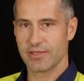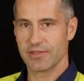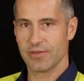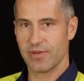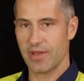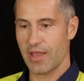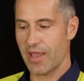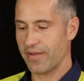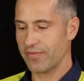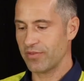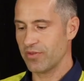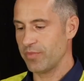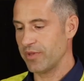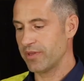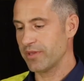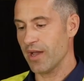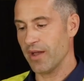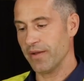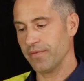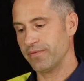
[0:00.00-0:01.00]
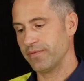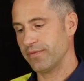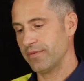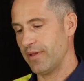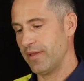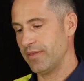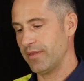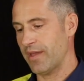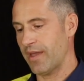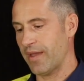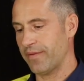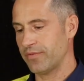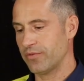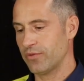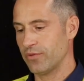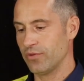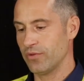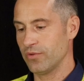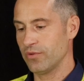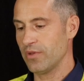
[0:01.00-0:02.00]
So they have to be tough, and they have
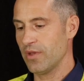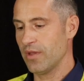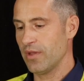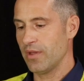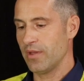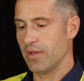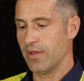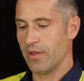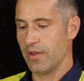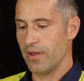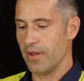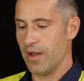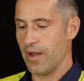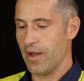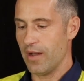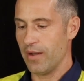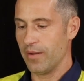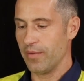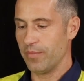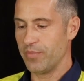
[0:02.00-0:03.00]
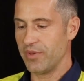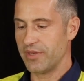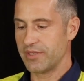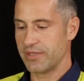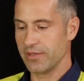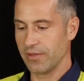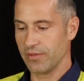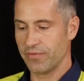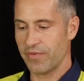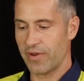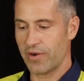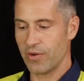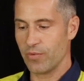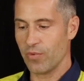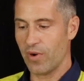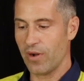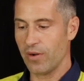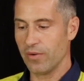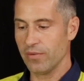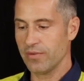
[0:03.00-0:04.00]
to be sealed very
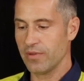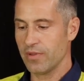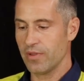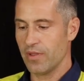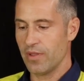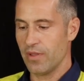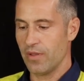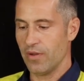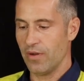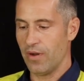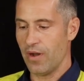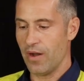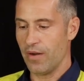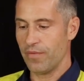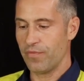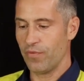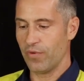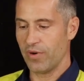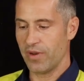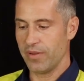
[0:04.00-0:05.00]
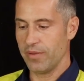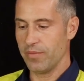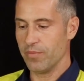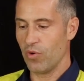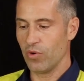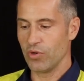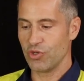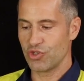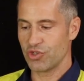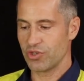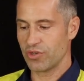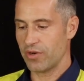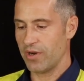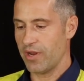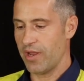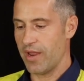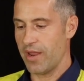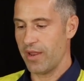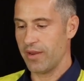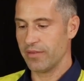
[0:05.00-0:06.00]
well for the moisture
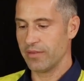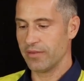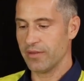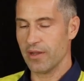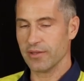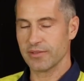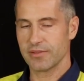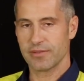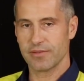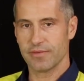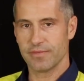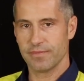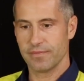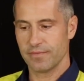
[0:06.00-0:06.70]
and dust.